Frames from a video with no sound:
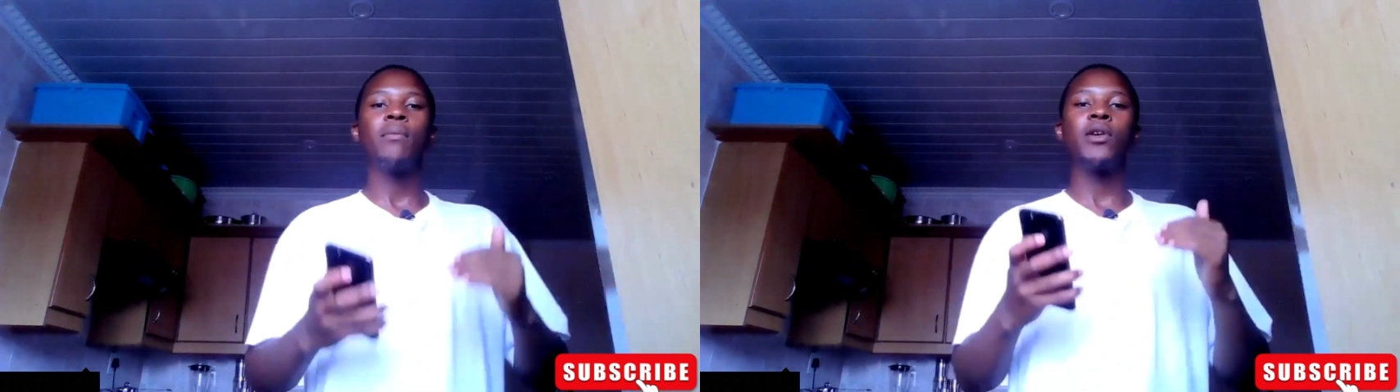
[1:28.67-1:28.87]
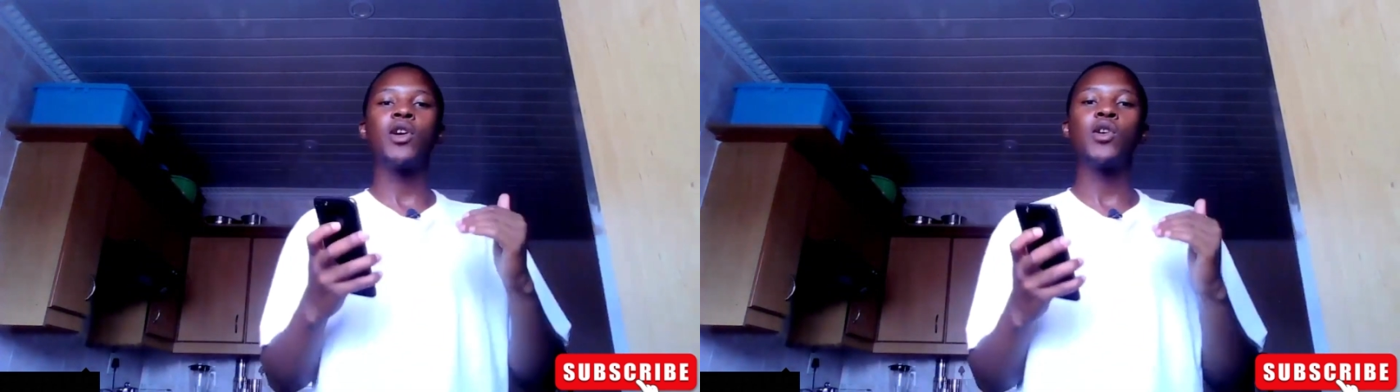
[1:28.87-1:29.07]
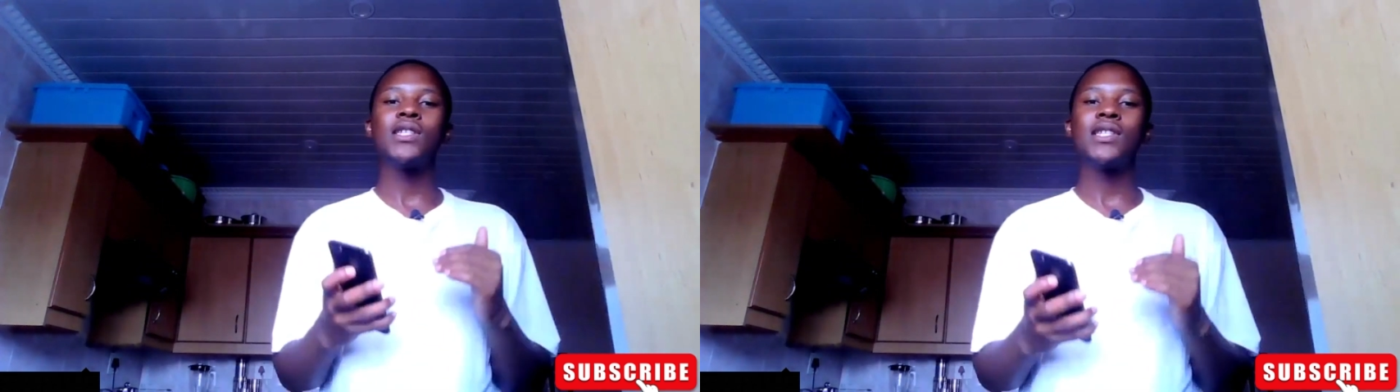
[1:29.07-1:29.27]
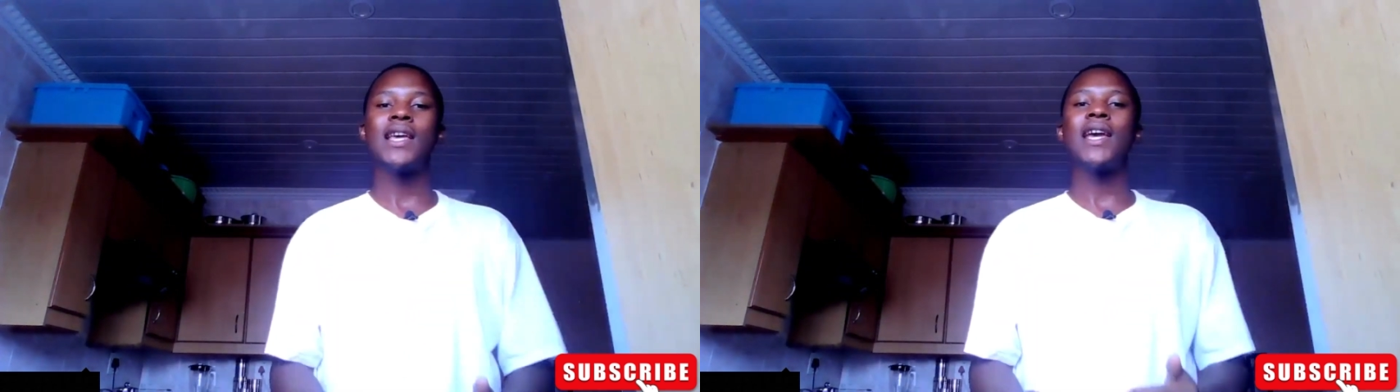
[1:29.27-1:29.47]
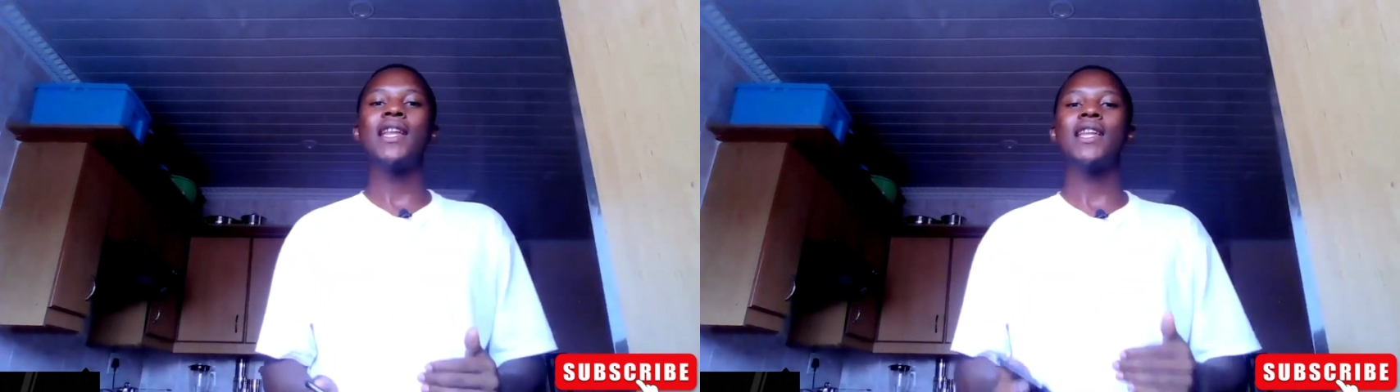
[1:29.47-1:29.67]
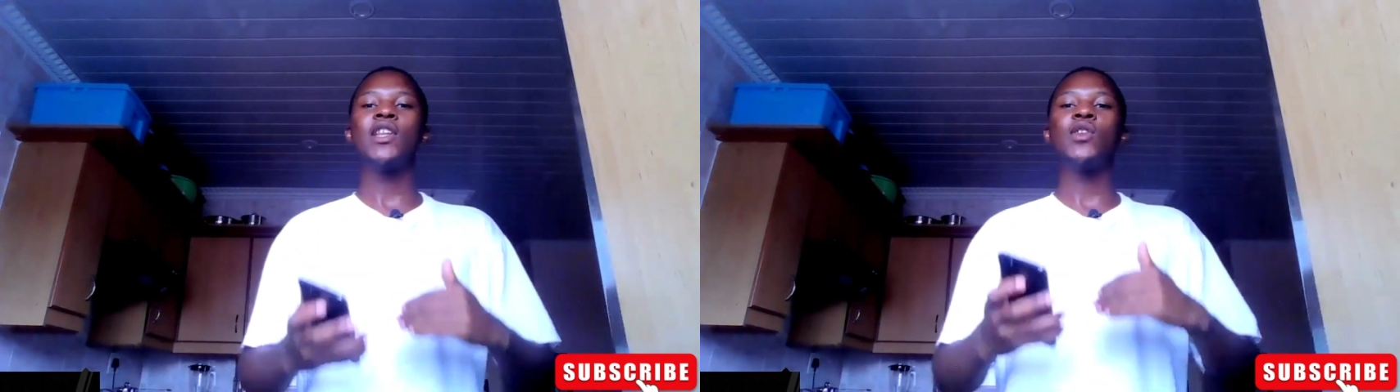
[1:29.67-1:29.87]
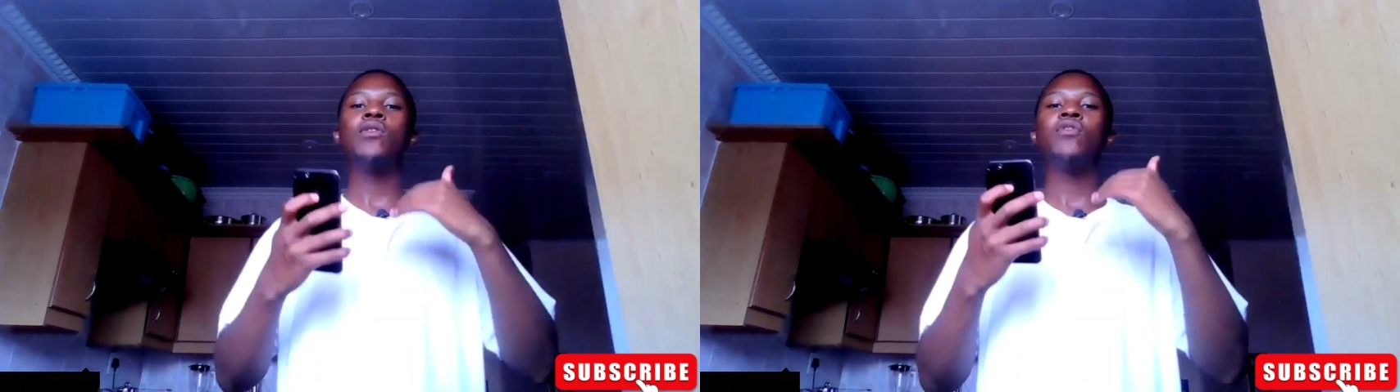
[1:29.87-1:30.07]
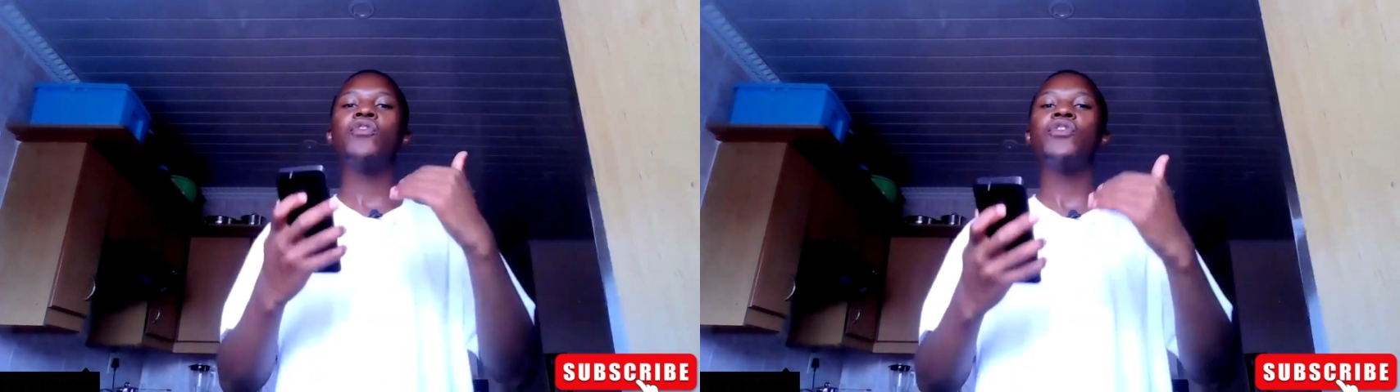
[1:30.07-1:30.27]
Because then it
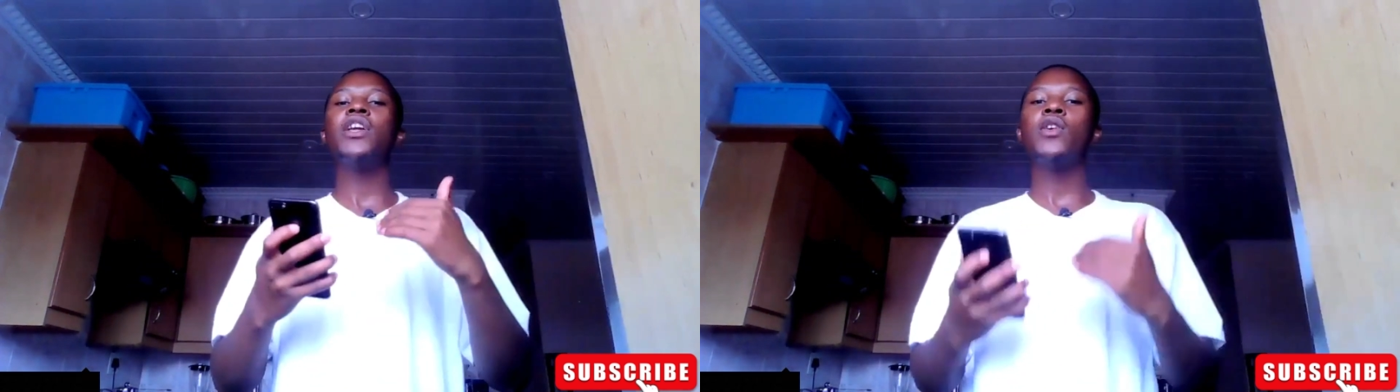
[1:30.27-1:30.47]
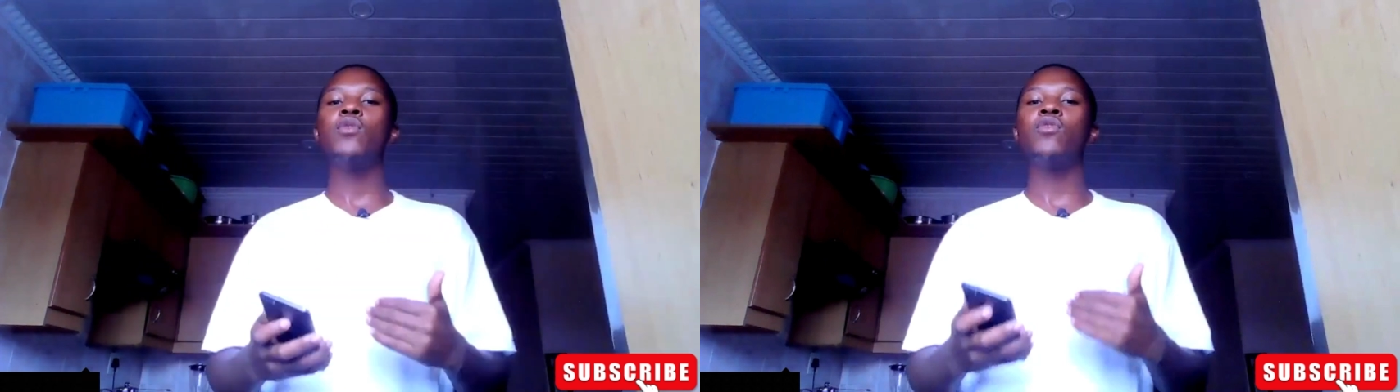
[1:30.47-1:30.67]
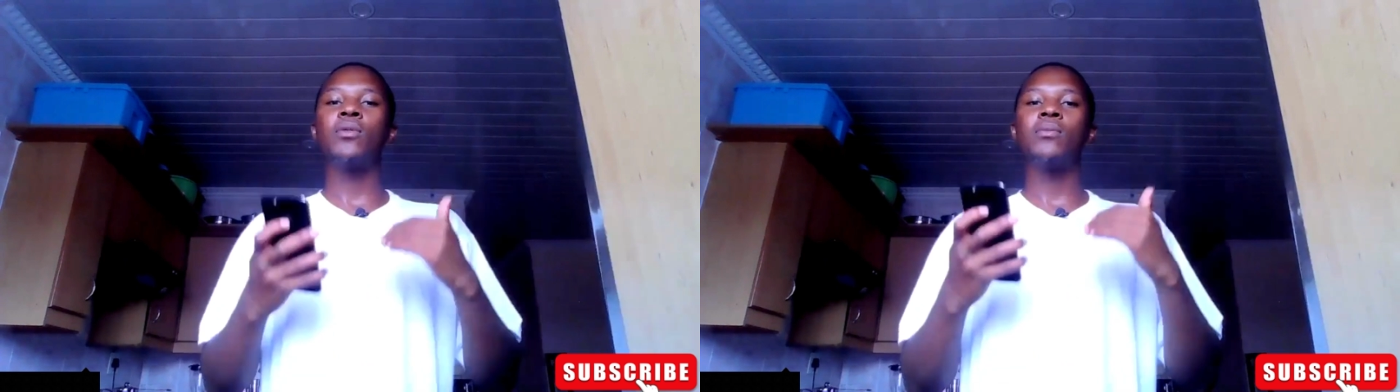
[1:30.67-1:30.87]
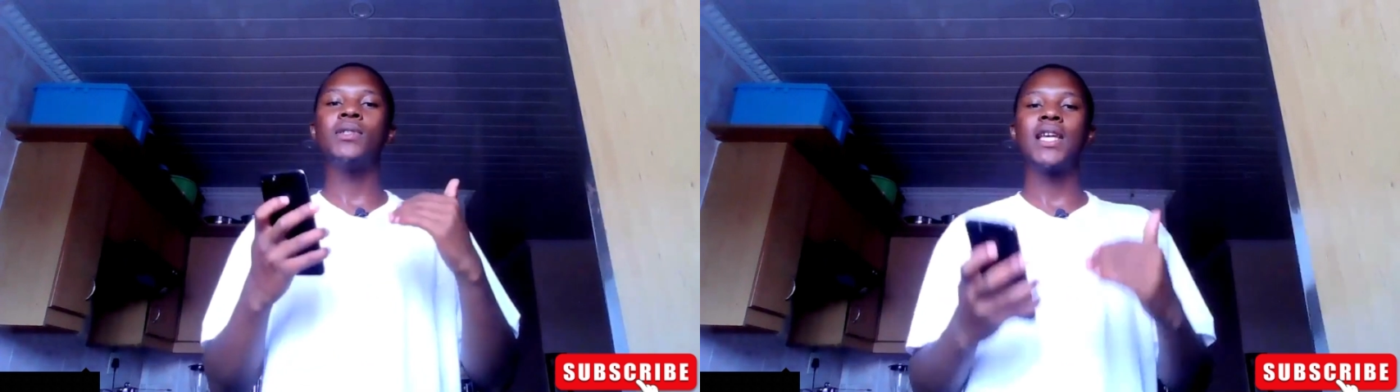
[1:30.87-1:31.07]
will free you from